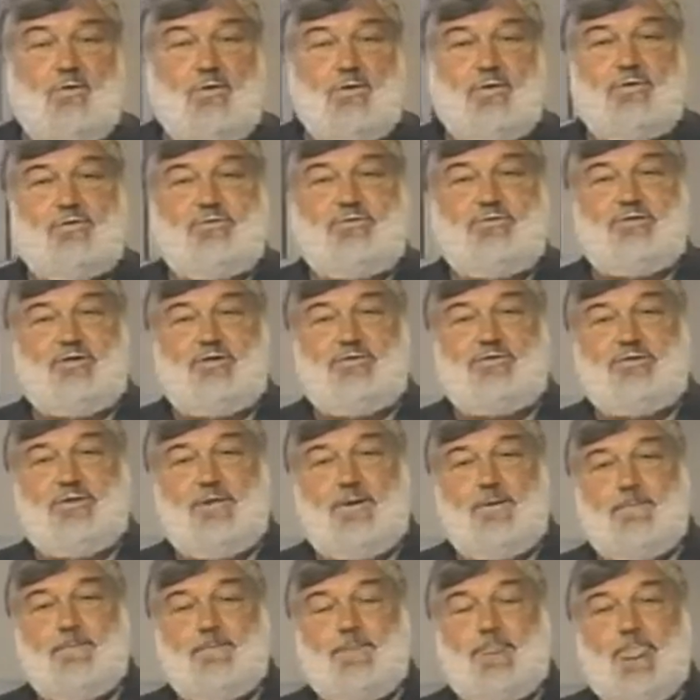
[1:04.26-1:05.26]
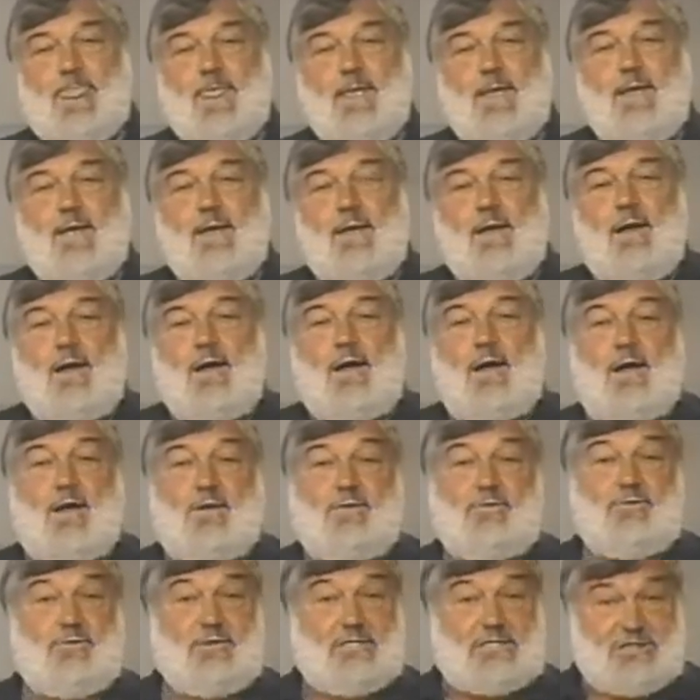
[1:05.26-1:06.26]
order system,
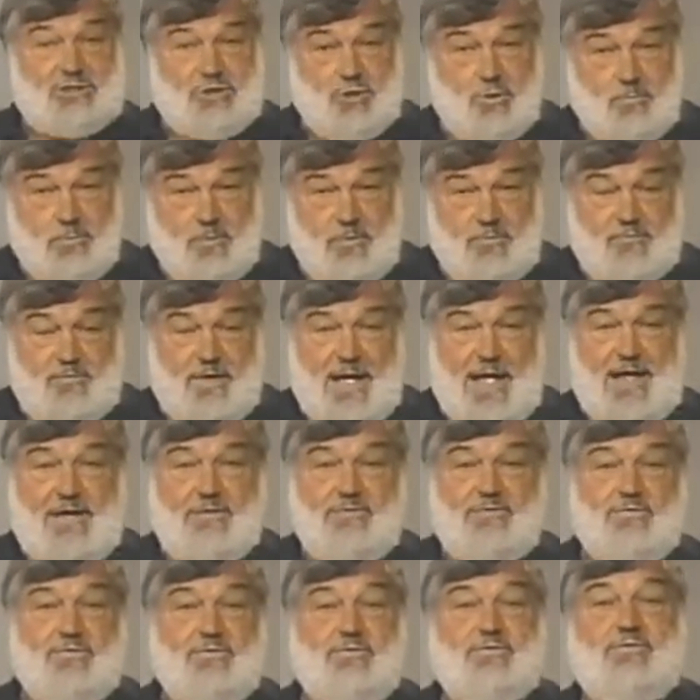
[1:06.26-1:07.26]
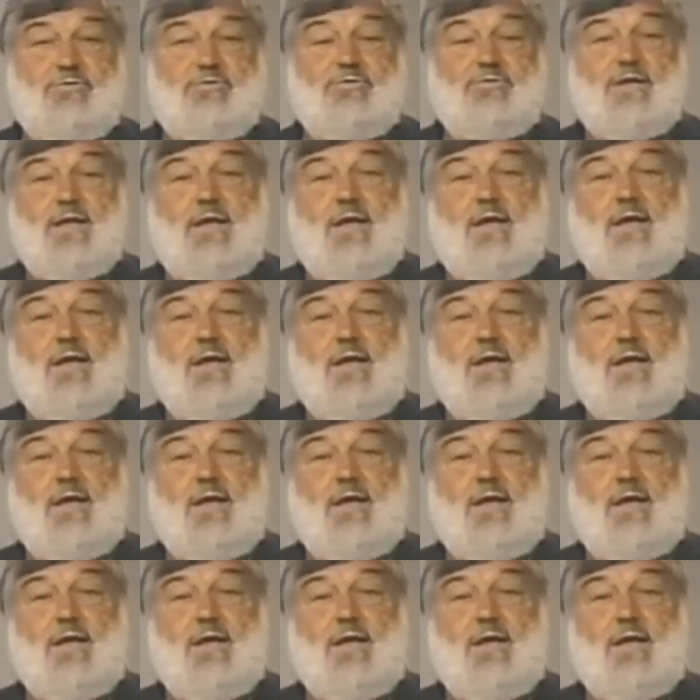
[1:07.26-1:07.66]
the supervisors